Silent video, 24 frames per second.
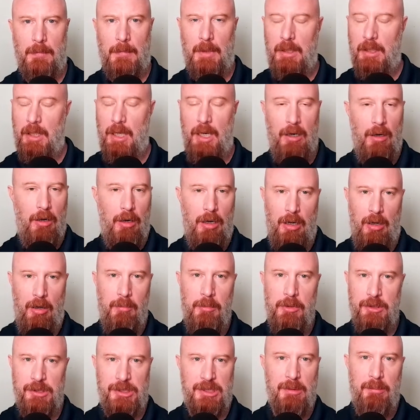Yeah,
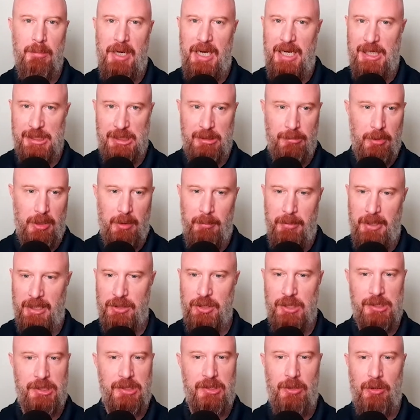almost impossible to pick
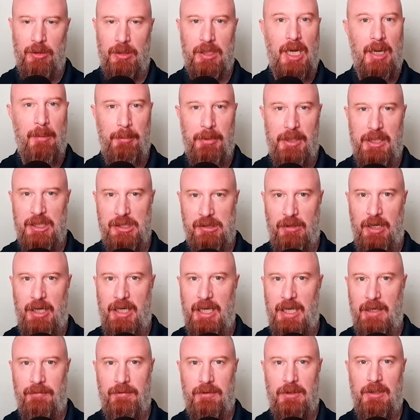just two companies right
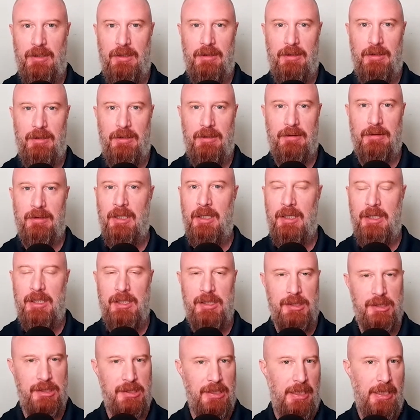after yeah.
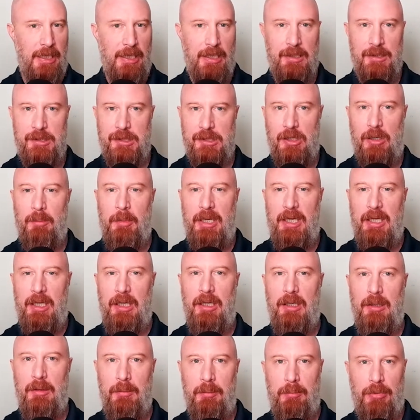seeing so
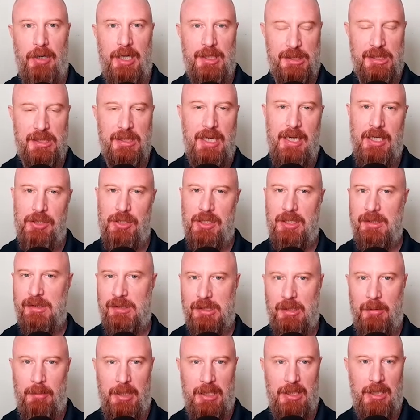many presentations,
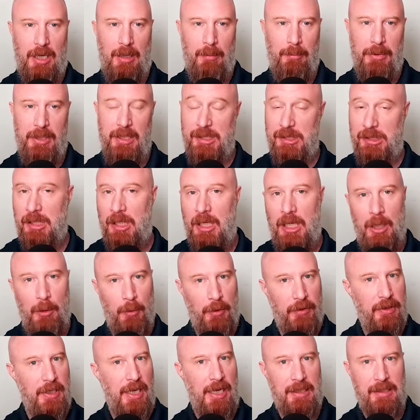so many companies
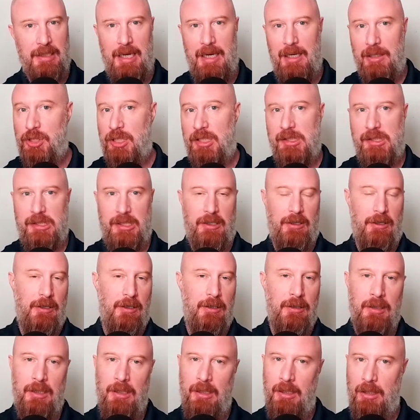with technologies that
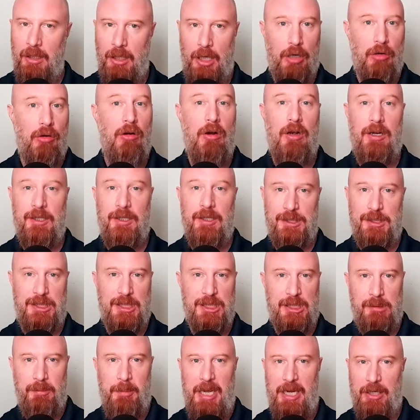are across the
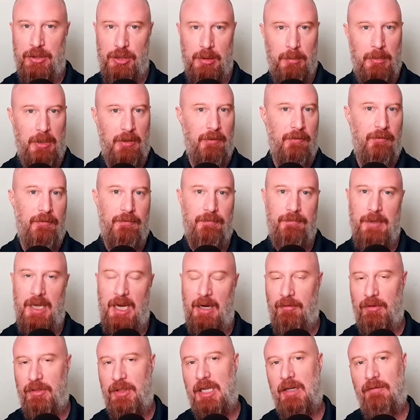spectrum of
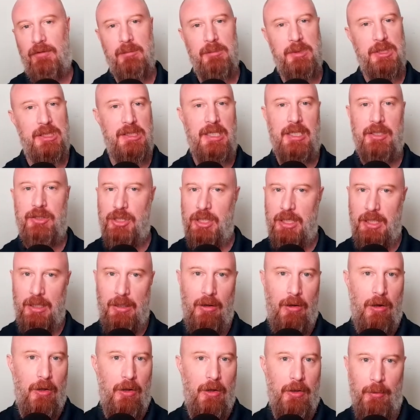everything from stitching
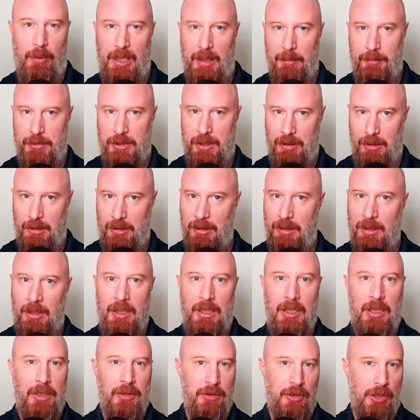all the way up to
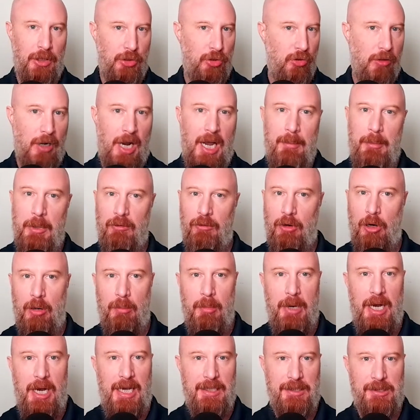to trauma
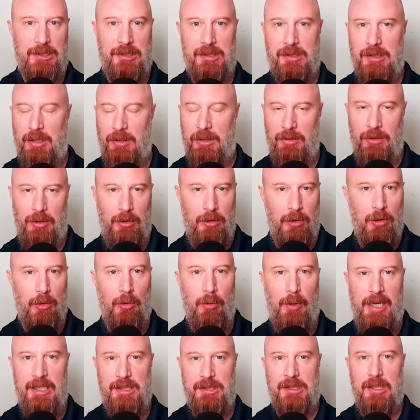robots to, to new
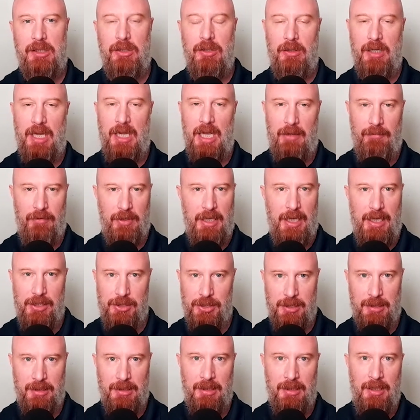ways to do
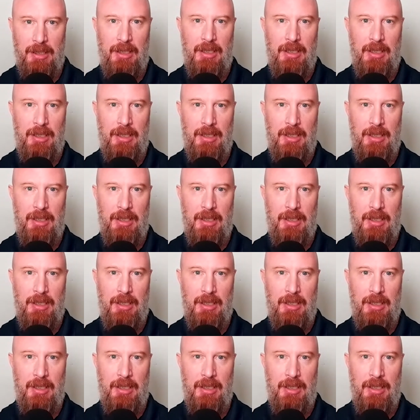navigation,